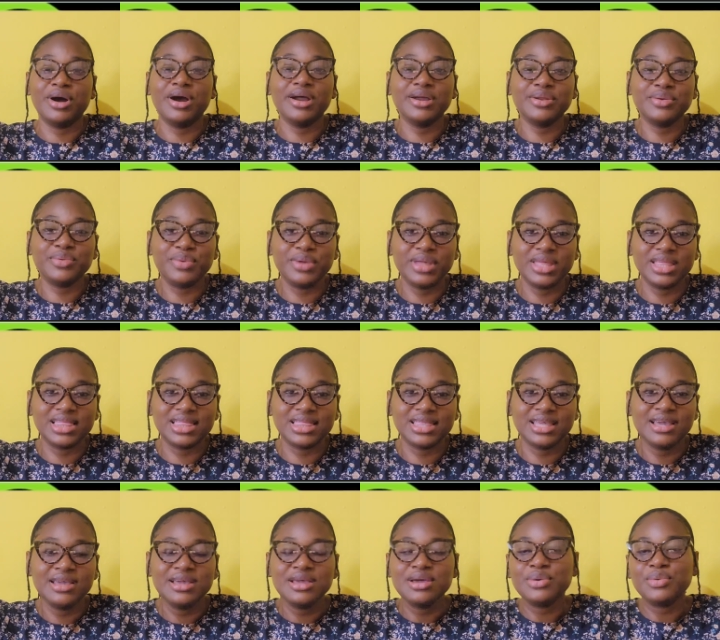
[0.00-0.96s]
born
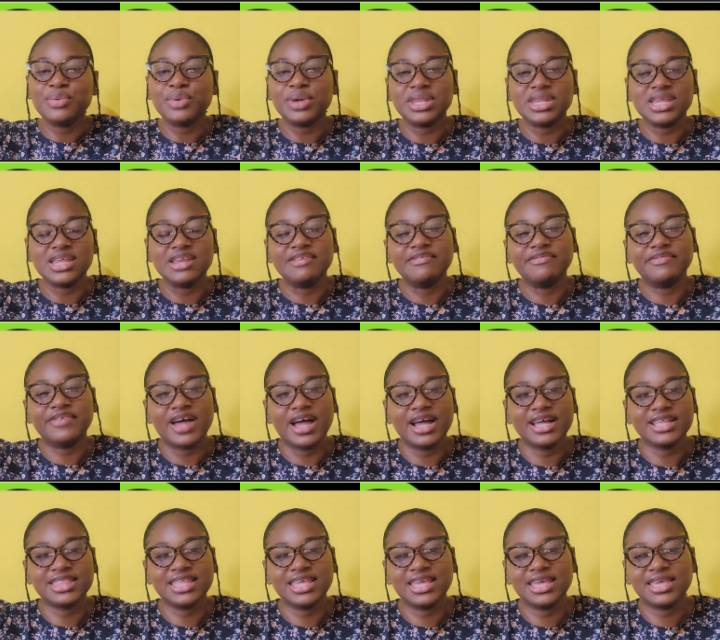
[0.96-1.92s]
with when in
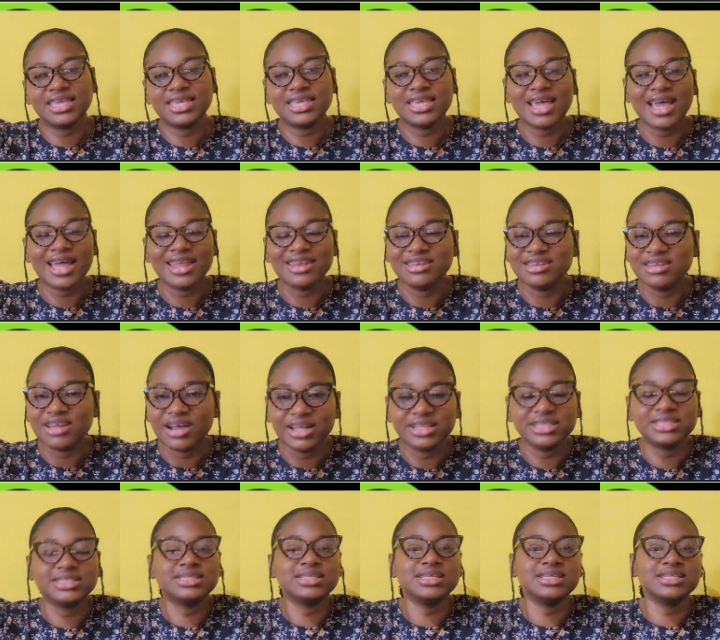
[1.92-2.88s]
fact they
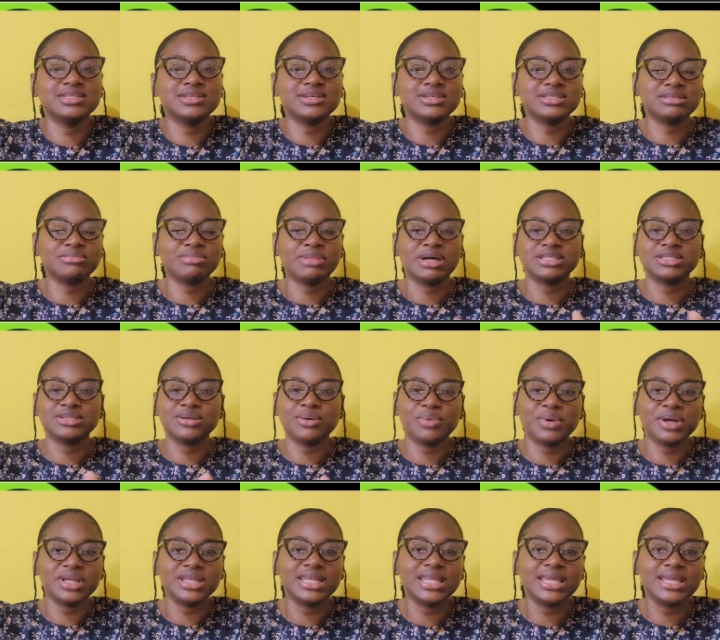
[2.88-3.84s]
cannot. It doesn't matter
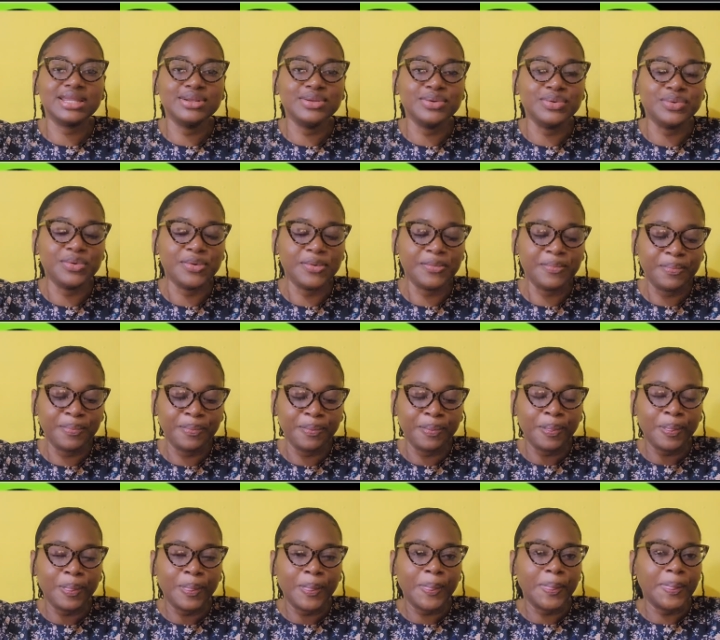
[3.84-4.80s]
what they do,
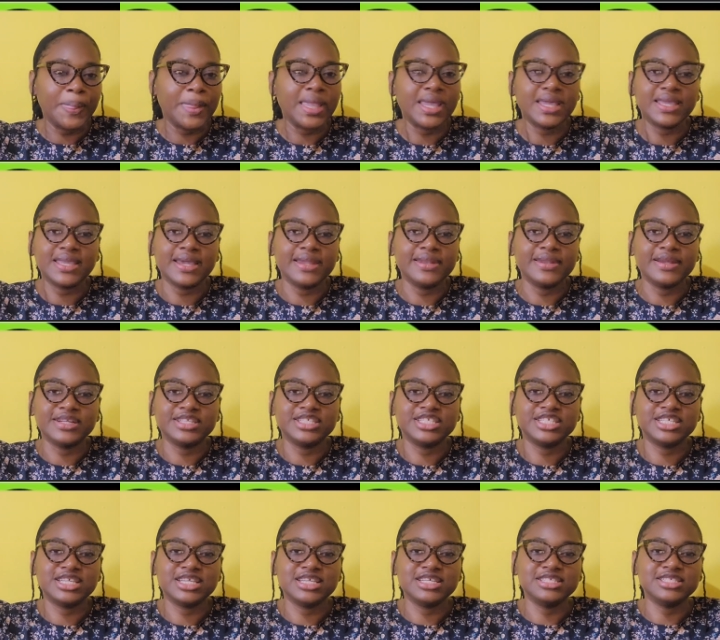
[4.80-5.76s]
they cannot
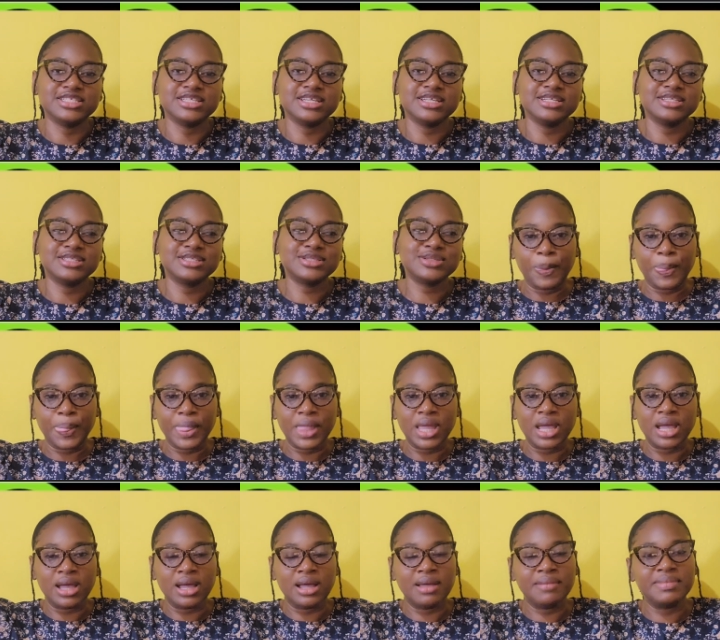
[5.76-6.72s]
change it.
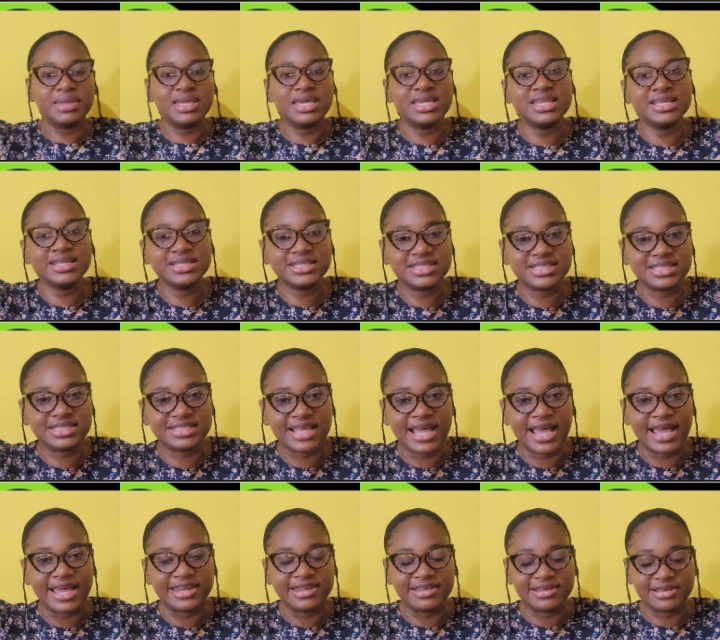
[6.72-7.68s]
Um, it is
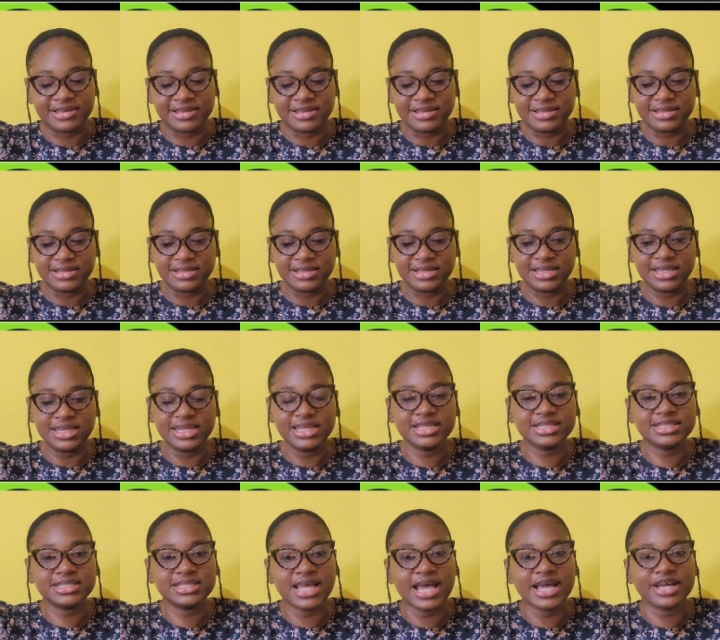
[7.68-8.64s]
sad. It
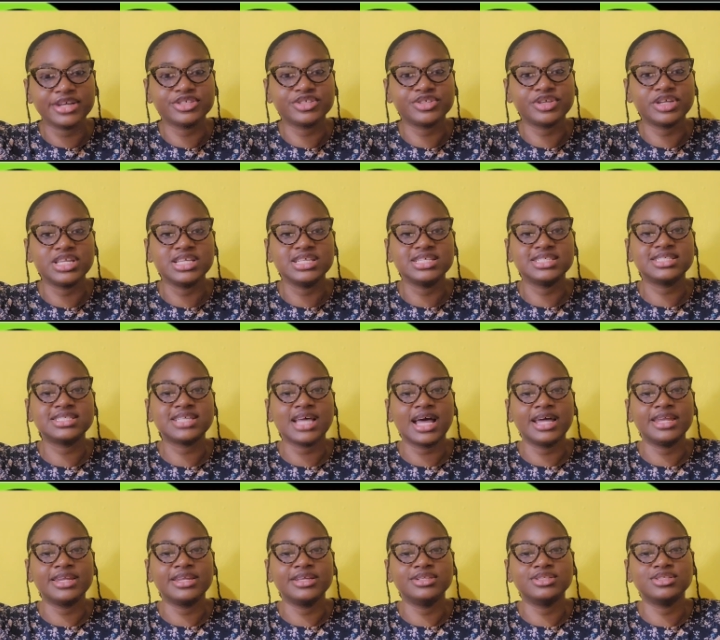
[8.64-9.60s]
is actually
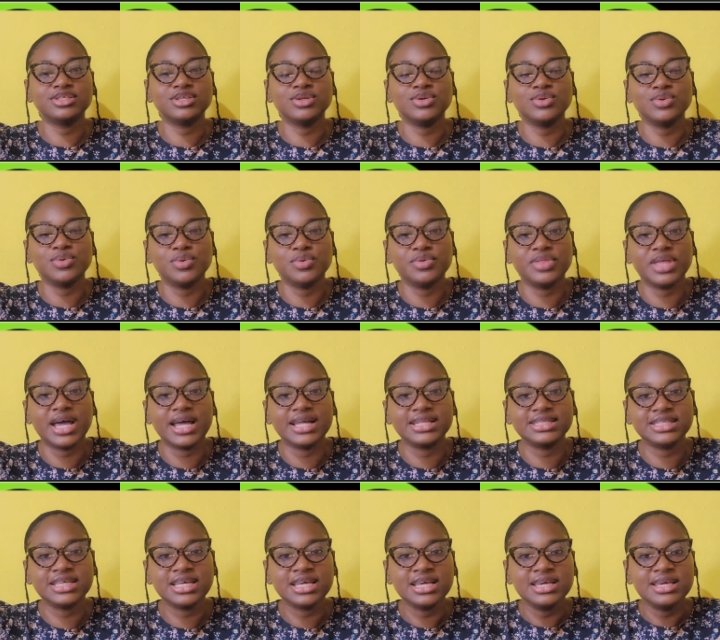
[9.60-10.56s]
sad to know
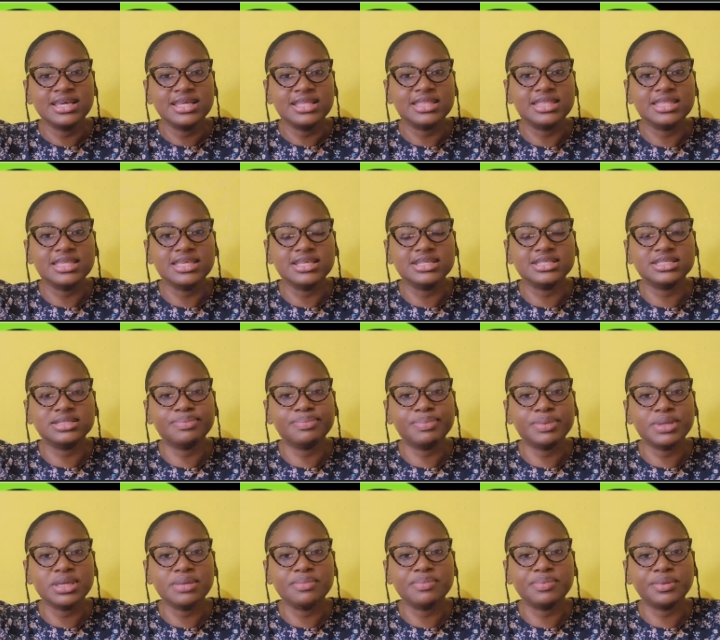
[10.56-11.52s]
that these
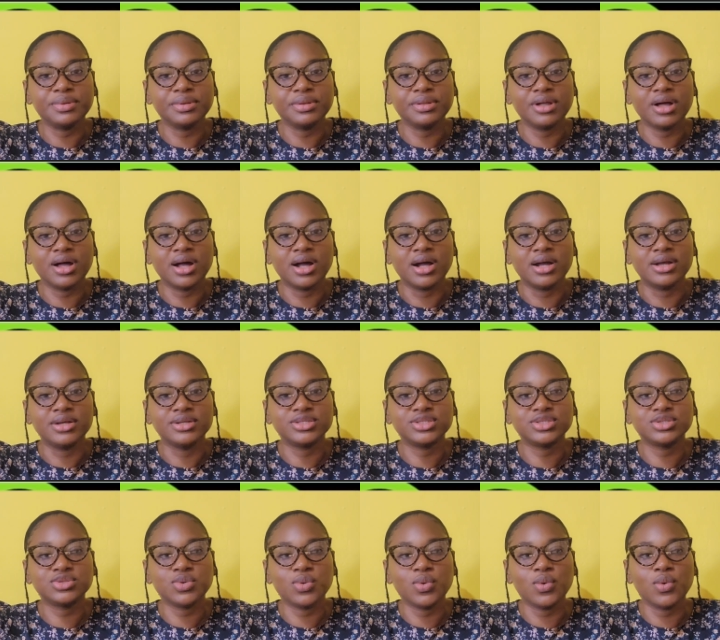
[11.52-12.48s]
people are
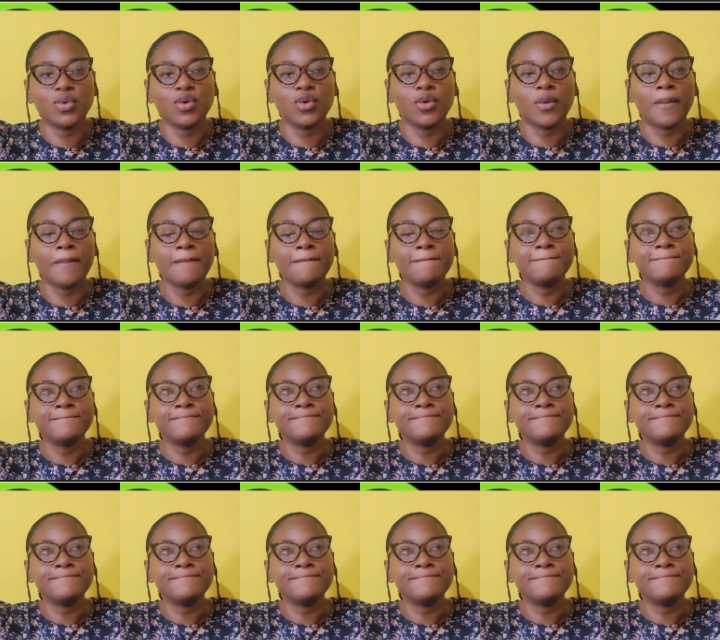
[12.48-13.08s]
so